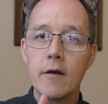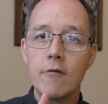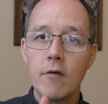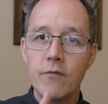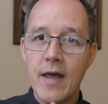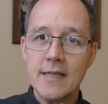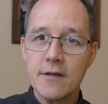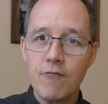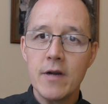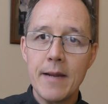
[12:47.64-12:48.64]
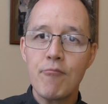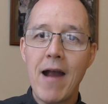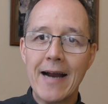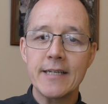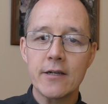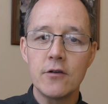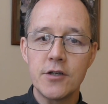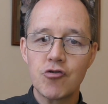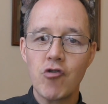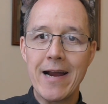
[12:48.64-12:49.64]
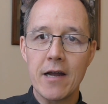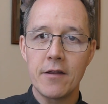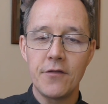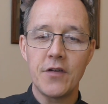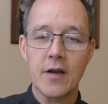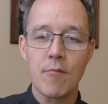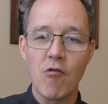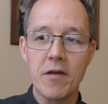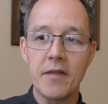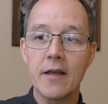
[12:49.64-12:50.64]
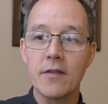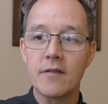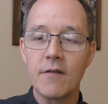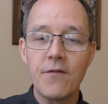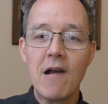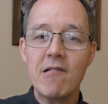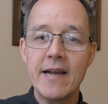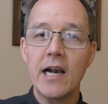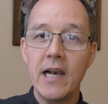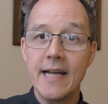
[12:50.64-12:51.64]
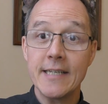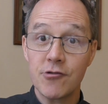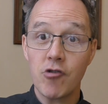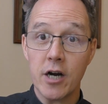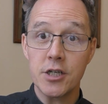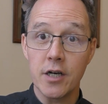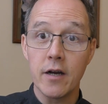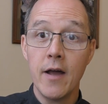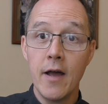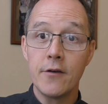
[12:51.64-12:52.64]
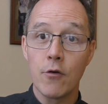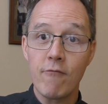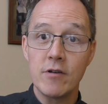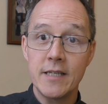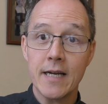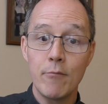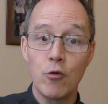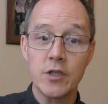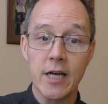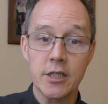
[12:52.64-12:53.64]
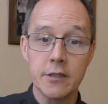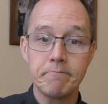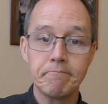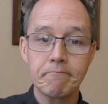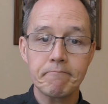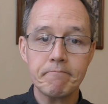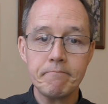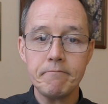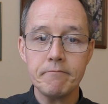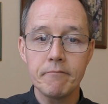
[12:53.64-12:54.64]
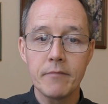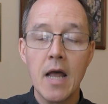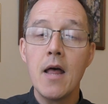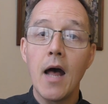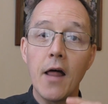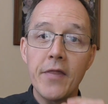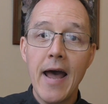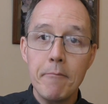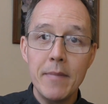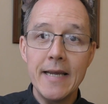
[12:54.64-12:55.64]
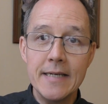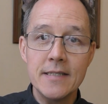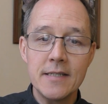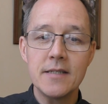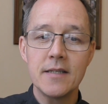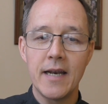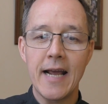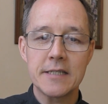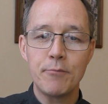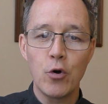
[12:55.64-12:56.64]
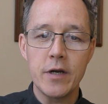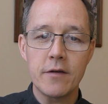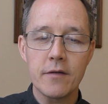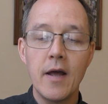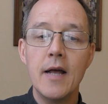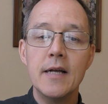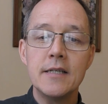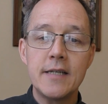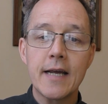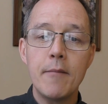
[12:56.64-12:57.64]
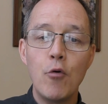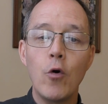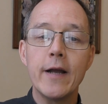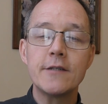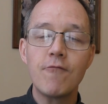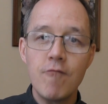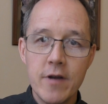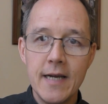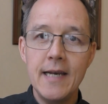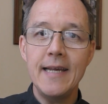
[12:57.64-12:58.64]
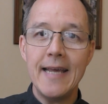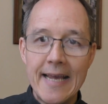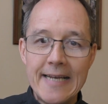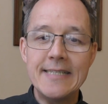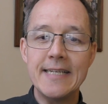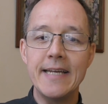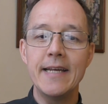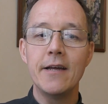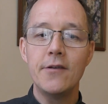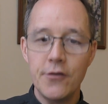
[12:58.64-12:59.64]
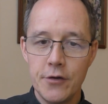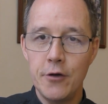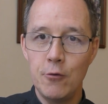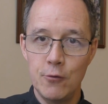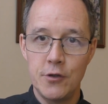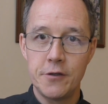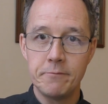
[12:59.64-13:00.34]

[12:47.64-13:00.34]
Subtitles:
there's a really practical strength of Sycamore, I think. There's a very clear structure to every Sycamore session. And that means, the next point, Sycamore is really easy to use.